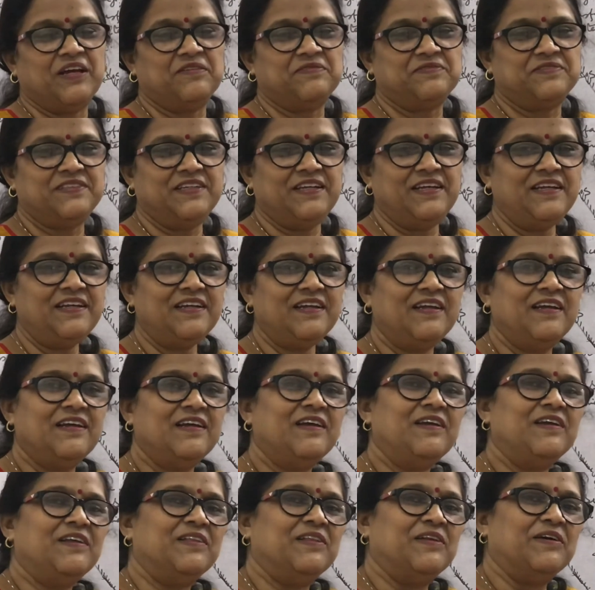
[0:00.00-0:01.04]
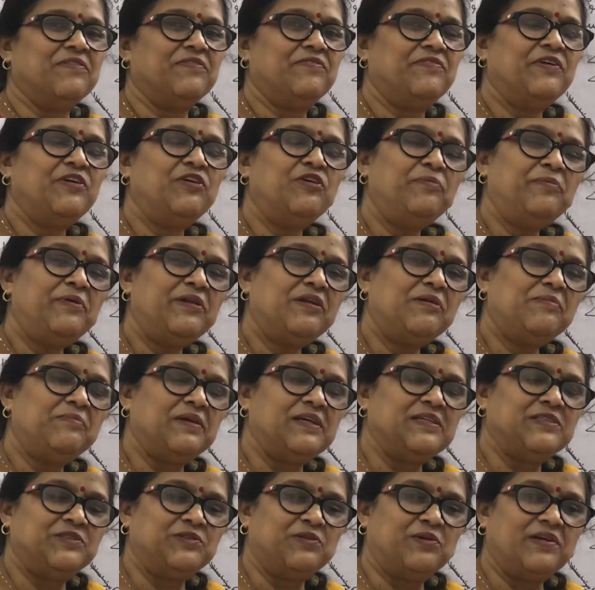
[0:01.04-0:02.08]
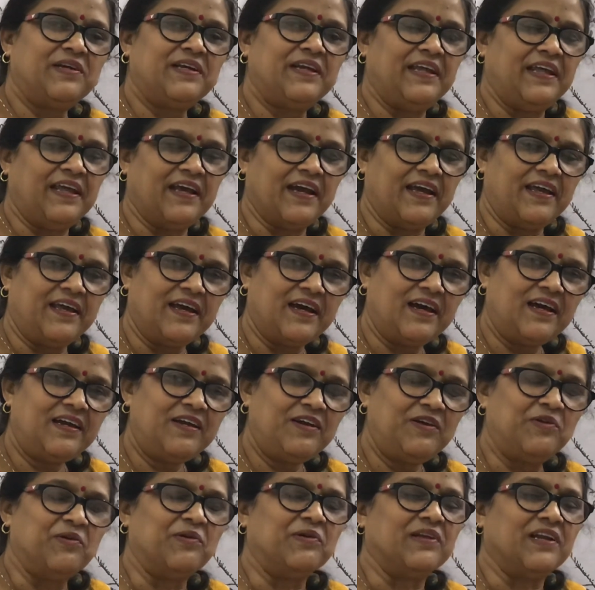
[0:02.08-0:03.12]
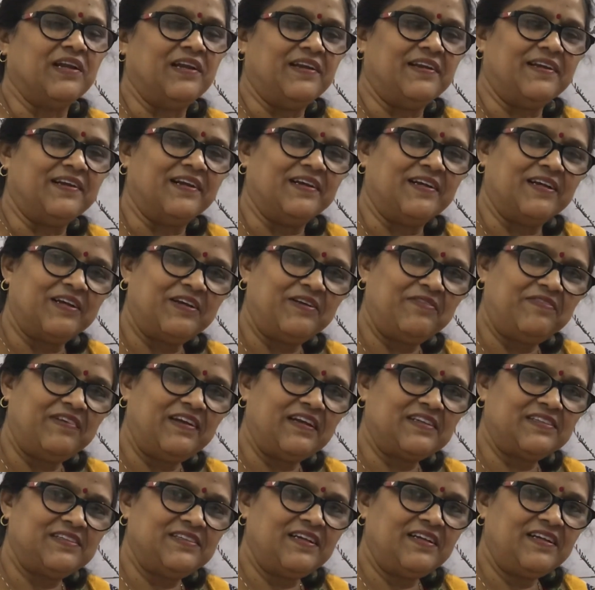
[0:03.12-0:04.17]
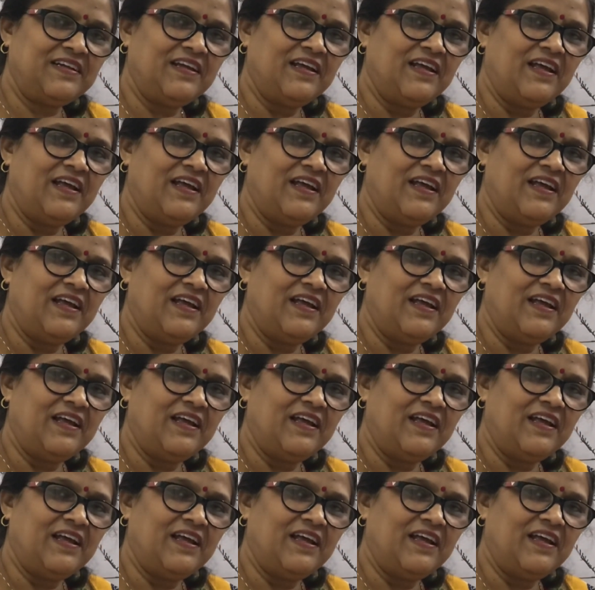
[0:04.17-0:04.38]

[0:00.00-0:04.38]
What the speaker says: seen the phenomena based on TIR, total internal reflection,